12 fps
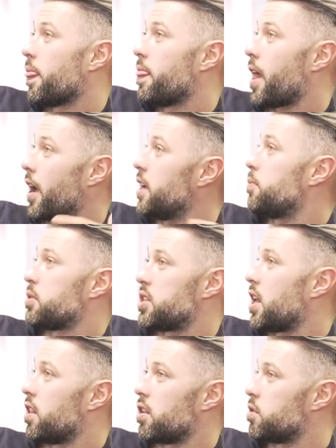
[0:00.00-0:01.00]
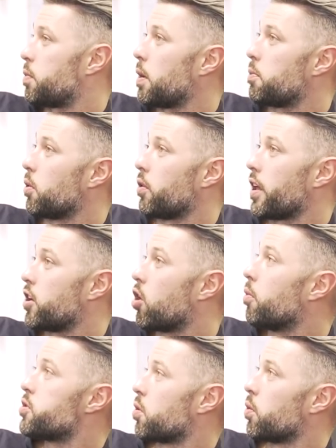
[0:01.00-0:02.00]
ninety percent of these people they
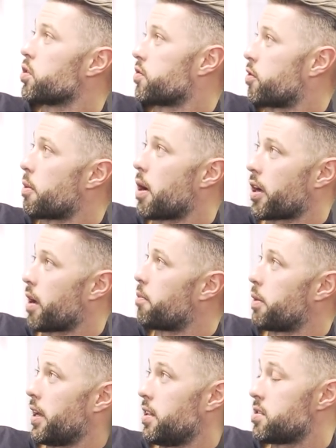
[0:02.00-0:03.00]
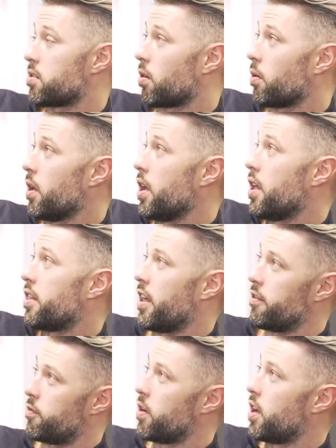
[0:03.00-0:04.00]
come to us from our campaign, so
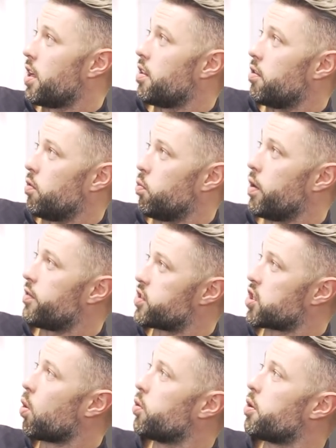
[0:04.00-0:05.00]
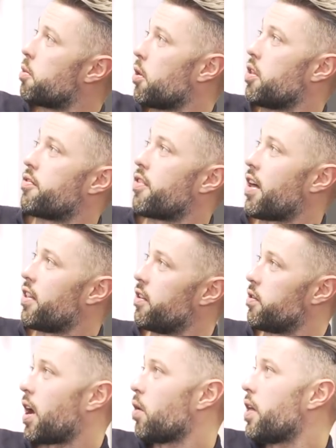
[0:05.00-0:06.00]
they've we've sold them on the fact
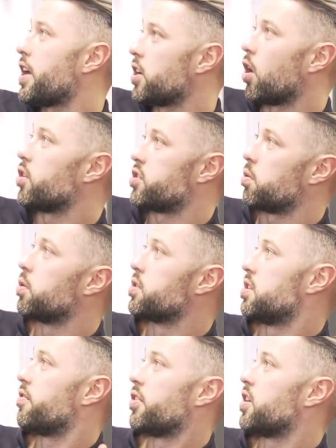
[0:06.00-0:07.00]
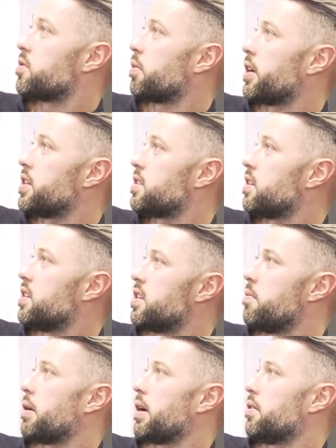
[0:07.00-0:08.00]
that how they got to us in the first place is
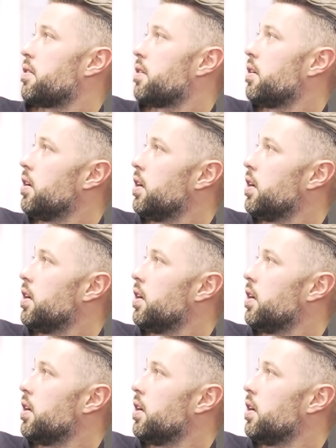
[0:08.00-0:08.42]
inbound.